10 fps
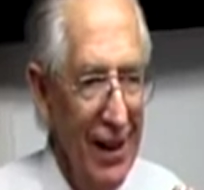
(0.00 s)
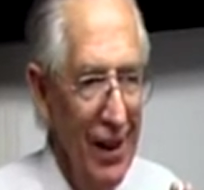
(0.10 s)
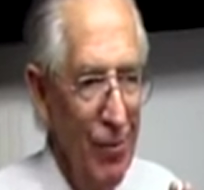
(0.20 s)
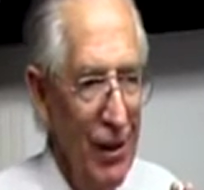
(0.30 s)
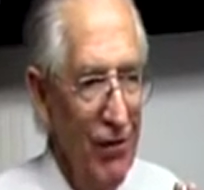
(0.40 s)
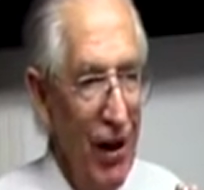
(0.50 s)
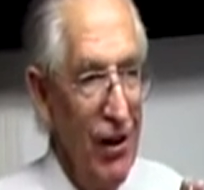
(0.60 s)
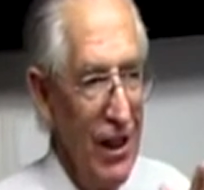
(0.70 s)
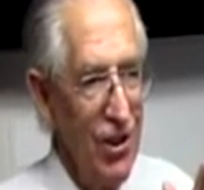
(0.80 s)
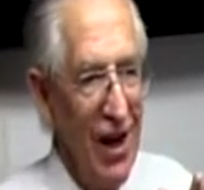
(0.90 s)
It'd be
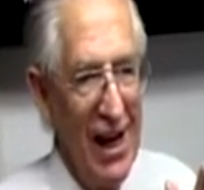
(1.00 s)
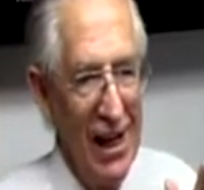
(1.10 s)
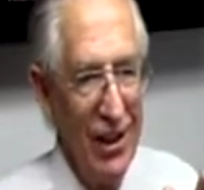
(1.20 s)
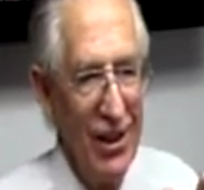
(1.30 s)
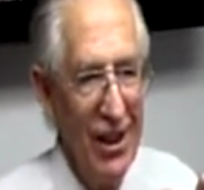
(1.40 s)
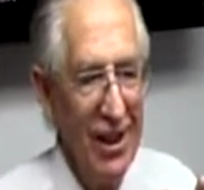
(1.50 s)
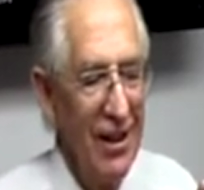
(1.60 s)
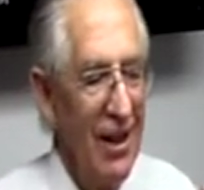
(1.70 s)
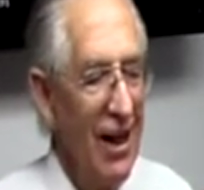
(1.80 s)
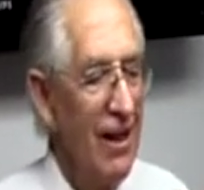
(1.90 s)
very strange,
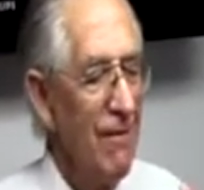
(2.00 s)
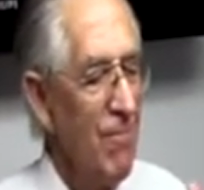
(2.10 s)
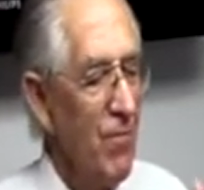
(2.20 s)
right?